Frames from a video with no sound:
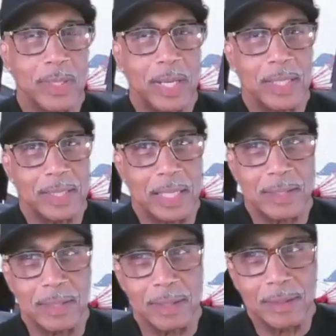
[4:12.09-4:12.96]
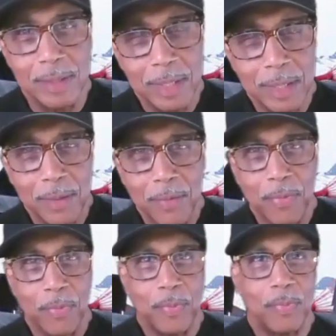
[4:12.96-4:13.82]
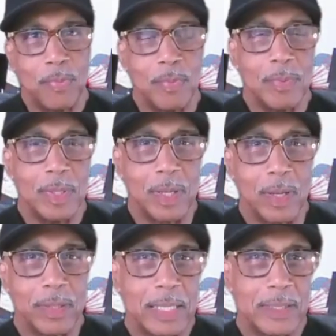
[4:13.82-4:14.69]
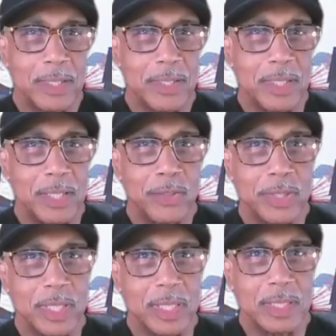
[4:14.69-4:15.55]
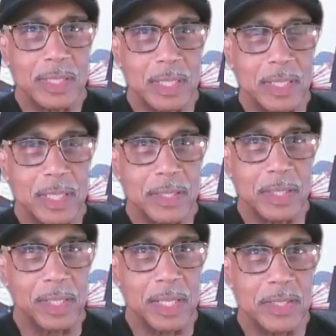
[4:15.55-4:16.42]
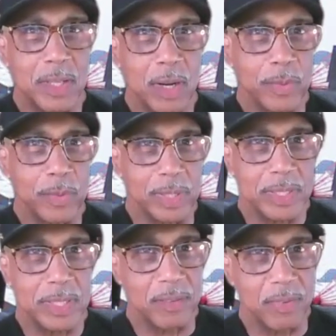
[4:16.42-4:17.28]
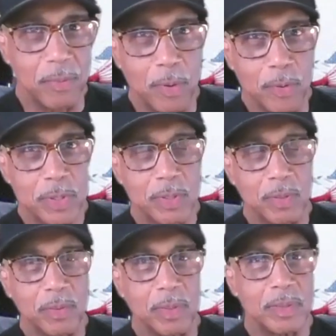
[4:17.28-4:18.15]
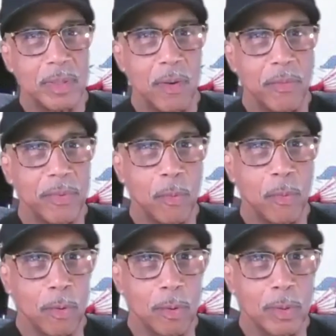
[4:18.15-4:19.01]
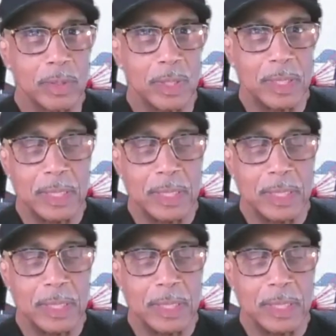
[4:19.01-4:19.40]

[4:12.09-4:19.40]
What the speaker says: So I think that's that's just an interesting statistic that's not realistic for most of the world.